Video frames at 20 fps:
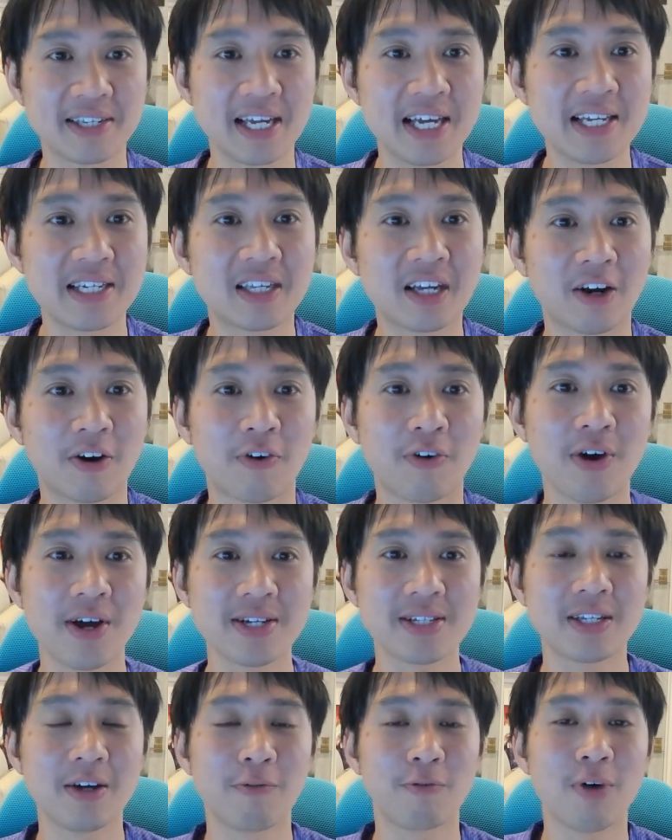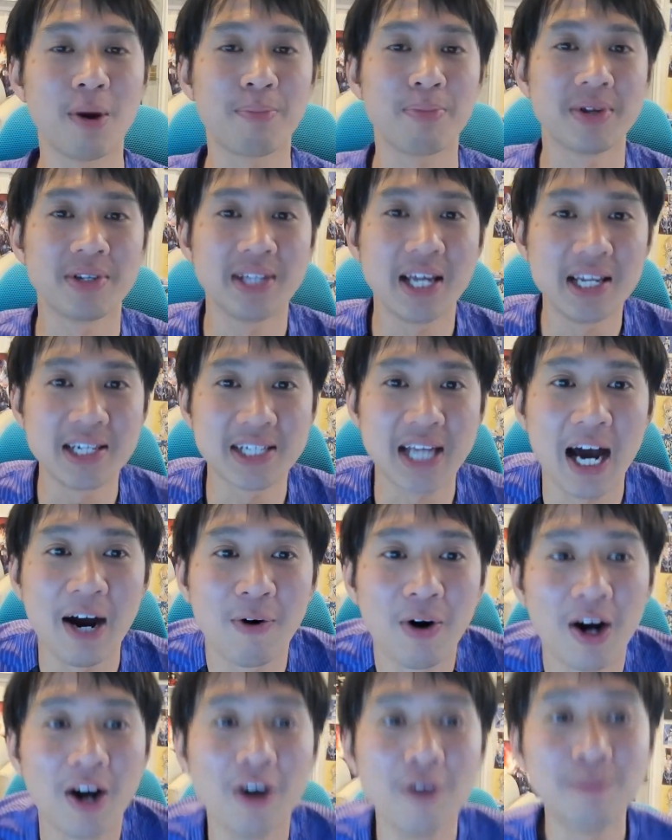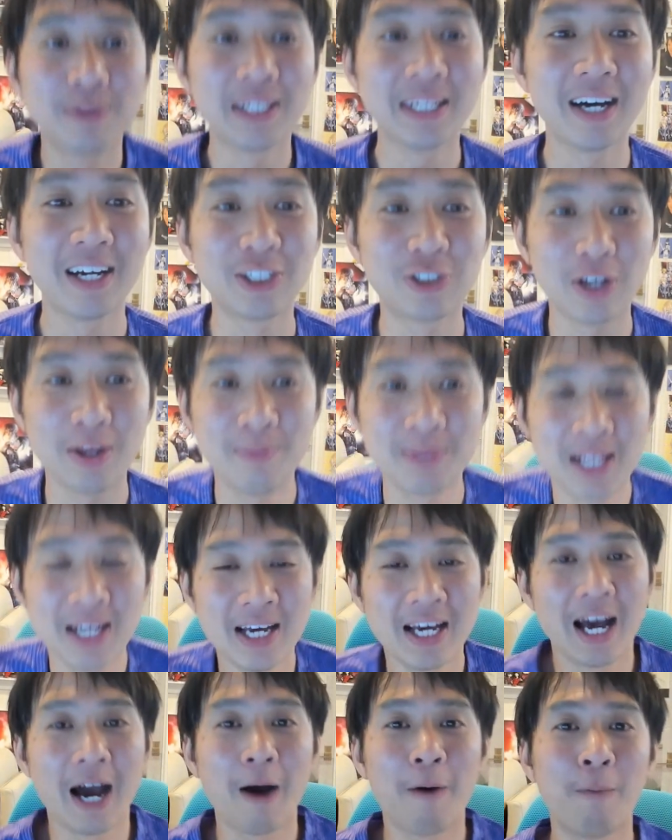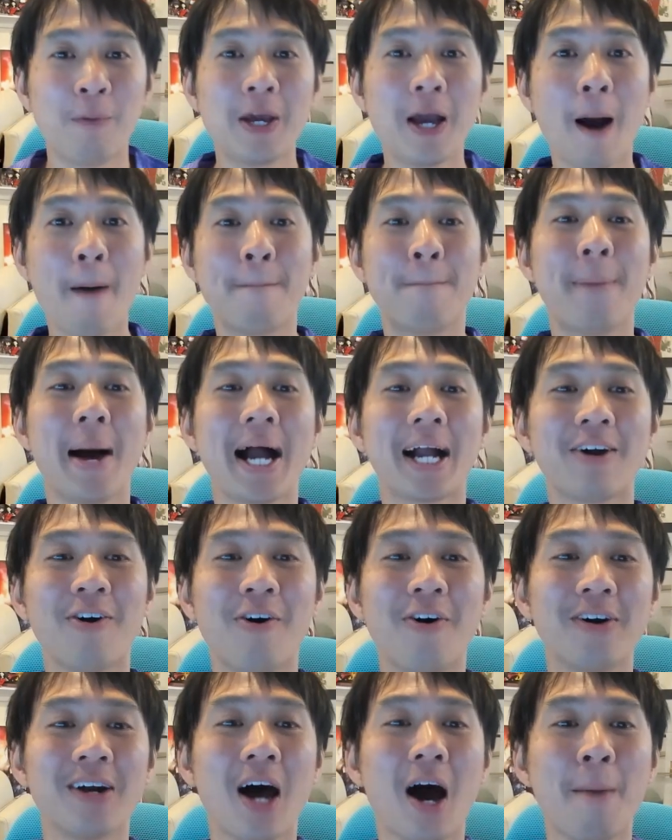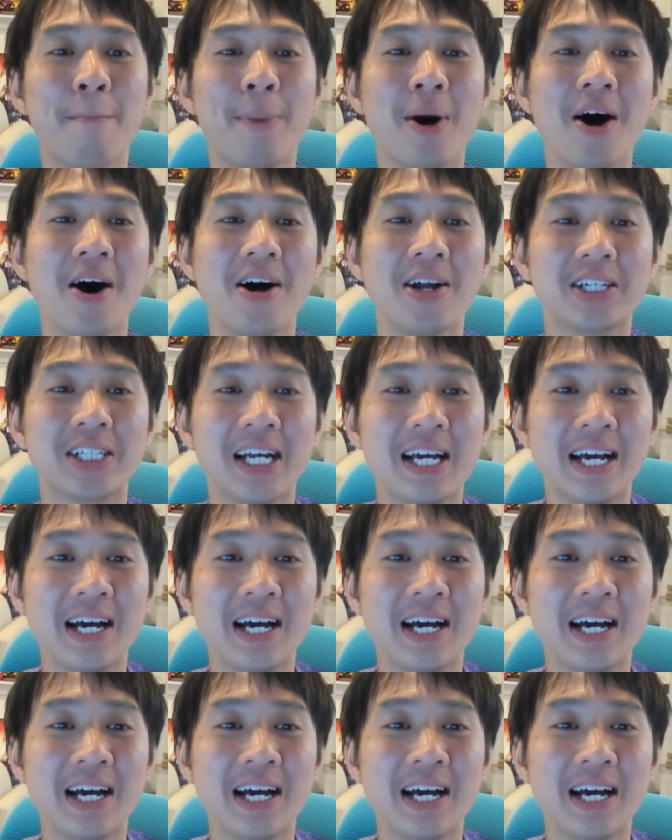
It's the crest that represents our hopes and our dreams, and we are back on our perch.